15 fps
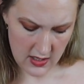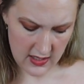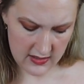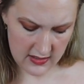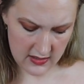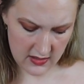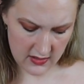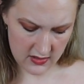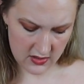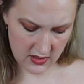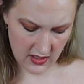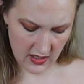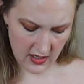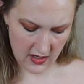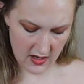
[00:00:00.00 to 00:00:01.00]
It's in the
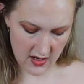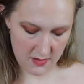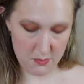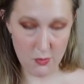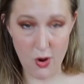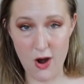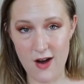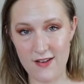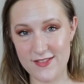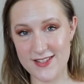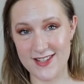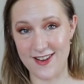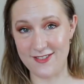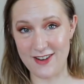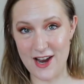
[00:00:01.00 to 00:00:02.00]
shade Mauve
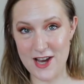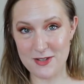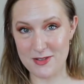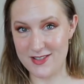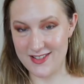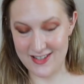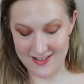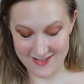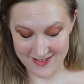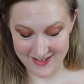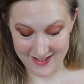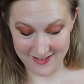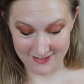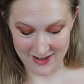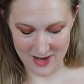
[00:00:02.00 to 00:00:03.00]
Sunrise. It sounds
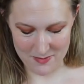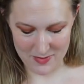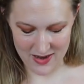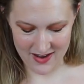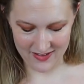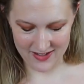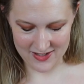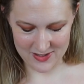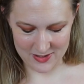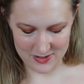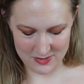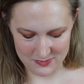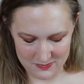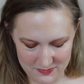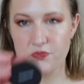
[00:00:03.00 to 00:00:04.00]
like right up my alley
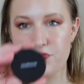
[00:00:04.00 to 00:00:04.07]
too.